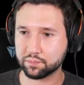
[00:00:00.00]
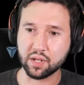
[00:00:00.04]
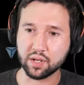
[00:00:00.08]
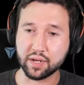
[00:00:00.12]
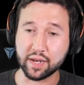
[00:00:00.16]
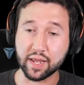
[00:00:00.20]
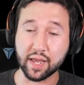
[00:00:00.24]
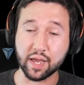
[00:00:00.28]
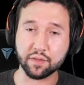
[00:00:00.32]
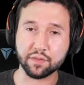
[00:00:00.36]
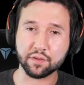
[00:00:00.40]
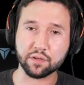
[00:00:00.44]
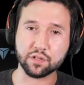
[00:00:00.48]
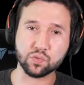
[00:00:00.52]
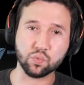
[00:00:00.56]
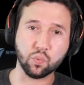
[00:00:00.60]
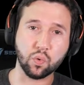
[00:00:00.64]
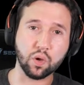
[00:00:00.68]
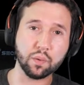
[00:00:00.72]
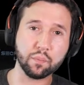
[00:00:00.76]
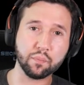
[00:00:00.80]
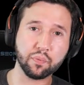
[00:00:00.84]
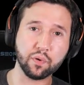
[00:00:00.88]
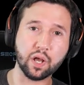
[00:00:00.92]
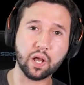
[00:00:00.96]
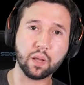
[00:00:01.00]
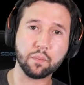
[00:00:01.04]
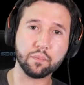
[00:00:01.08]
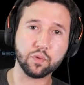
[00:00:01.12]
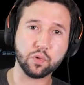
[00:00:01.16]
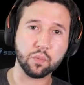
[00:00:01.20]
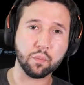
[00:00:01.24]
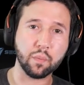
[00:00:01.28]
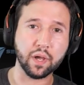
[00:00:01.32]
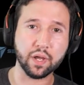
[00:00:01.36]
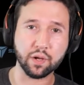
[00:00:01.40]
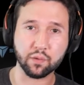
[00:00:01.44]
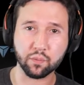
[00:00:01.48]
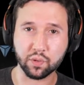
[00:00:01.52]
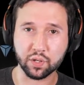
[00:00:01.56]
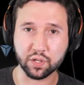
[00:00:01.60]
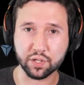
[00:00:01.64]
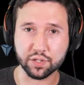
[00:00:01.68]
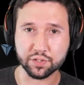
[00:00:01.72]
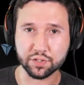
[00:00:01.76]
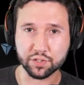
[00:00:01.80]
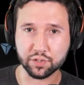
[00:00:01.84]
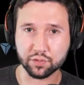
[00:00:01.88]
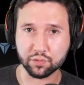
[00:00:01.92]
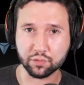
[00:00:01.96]
Now, there's one problem you might run
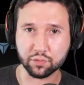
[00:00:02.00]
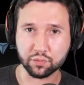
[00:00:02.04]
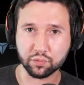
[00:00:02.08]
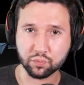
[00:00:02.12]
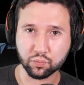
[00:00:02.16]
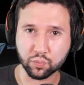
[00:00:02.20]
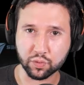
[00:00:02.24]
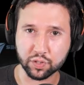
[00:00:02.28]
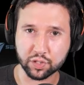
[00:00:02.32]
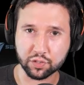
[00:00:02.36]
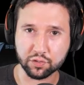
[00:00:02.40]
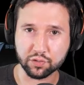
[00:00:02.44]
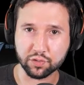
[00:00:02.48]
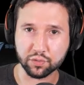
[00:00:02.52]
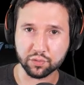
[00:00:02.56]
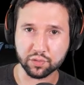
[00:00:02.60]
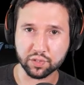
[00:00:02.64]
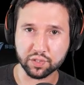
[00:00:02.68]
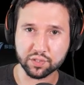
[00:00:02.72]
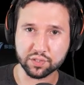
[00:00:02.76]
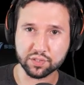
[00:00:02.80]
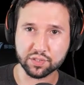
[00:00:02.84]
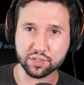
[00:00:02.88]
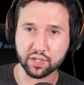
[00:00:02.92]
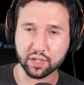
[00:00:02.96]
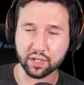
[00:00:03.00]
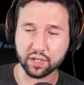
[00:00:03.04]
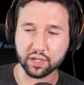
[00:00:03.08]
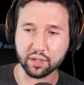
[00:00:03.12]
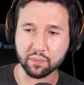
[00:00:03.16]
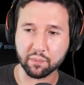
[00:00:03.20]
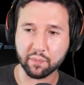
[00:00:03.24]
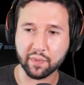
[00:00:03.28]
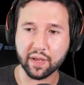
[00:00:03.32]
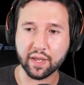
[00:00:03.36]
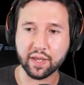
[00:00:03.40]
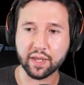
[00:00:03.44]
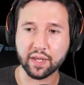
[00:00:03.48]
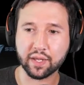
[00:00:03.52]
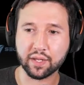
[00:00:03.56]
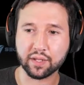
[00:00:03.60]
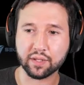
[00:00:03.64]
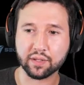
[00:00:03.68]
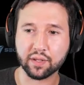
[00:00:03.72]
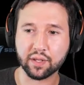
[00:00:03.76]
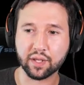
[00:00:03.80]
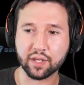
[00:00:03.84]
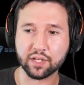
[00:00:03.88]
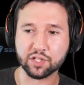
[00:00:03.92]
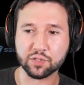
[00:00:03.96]
into when you do this, and in my
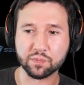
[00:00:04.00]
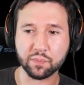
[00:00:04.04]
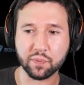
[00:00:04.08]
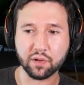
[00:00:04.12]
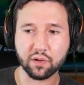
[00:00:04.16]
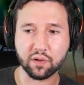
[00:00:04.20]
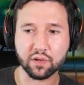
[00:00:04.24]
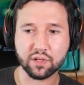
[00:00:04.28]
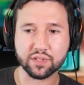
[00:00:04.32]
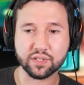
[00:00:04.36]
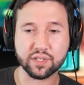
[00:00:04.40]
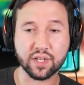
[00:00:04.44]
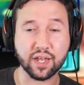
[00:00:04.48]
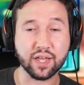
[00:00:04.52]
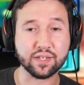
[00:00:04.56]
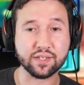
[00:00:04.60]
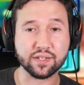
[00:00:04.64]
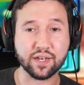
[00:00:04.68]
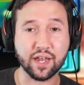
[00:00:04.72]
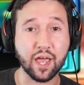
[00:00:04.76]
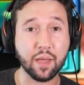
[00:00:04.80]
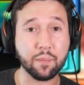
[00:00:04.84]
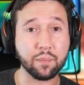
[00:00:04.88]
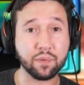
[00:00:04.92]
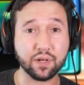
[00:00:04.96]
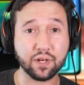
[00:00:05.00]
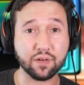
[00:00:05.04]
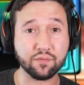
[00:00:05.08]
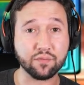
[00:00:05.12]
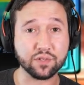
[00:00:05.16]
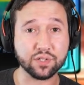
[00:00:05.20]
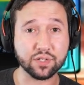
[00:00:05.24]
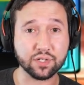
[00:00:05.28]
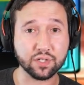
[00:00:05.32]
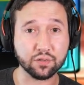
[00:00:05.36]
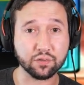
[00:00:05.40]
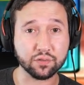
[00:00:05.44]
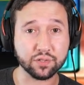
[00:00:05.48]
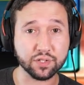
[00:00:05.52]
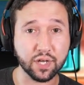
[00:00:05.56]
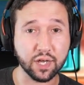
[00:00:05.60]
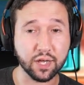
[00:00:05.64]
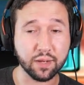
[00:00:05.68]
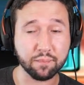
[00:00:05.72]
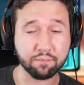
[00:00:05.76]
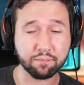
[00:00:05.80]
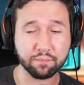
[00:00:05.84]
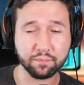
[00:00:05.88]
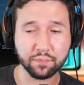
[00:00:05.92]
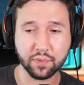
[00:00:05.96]
experience, it hasn't happened every single
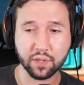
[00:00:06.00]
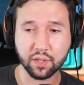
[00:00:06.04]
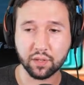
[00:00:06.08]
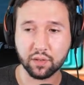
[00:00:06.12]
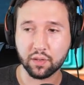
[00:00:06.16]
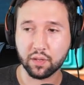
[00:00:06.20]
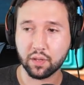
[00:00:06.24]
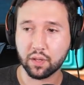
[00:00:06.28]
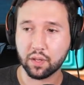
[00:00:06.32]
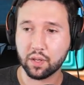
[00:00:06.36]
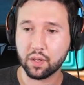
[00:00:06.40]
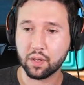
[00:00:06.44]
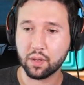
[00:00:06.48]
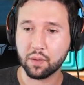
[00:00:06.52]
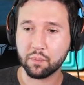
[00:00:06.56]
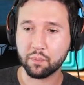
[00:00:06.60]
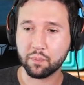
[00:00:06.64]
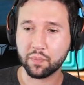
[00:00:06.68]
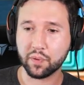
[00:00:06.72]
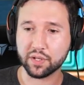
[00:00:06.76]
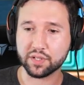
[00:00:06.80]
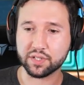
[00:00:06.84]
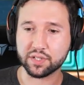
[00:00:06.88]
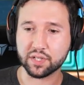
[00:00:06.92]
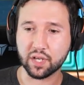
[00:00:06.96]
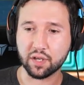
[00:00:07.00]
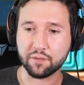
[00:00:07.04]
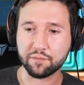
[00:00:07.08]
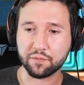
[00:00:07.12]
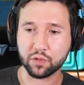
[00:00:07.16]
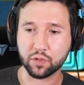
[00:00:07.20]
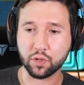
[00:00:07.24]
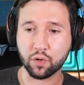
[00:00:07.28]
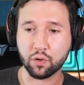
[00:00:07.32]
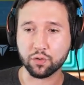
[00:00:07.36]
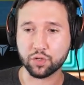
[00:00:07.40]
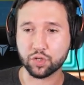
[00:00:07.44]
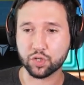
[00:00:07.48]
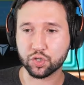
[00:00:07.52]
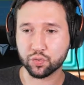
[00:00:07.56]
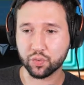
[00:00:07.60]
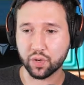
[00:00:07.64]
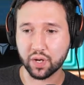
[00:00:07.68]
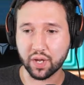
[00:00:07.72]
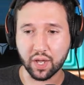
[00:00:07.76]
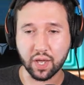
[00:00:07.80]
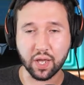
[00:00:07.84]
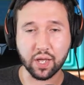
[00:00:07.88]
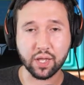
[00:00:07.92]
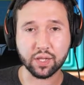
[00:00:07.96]
time. But if you go
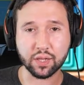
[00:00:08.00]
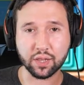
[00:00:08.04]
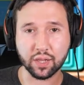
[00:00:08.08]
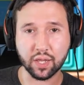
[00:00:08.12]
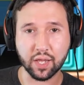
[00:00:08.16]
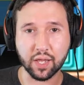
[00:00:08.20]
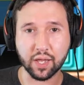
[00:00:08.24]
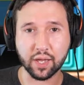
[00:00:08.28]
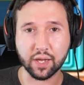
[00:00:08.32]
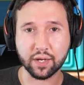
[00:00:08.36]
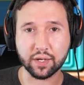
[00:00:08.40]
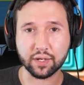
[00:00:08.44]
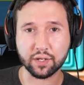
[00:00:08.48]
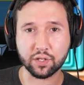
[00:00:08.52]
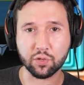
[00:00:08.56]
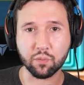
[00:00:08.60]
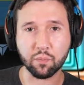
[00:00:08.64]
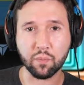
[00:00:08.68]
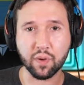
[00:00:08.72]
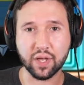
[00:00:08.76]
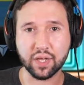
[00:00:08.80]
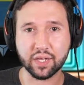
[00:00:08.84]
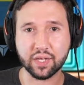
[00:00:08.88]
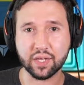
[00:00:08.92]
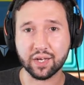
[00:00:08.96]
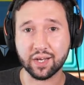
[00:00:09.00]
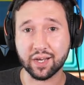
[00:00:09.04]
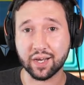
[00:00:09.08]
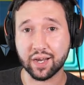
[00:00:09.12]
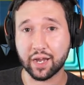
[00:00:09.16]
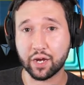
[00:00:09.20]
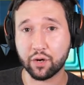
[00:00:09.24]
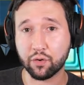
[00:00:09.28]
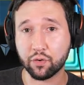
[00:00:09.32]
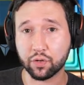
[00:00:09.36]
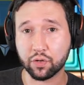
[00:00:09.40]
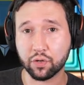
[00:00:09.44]
straight online, you might get an error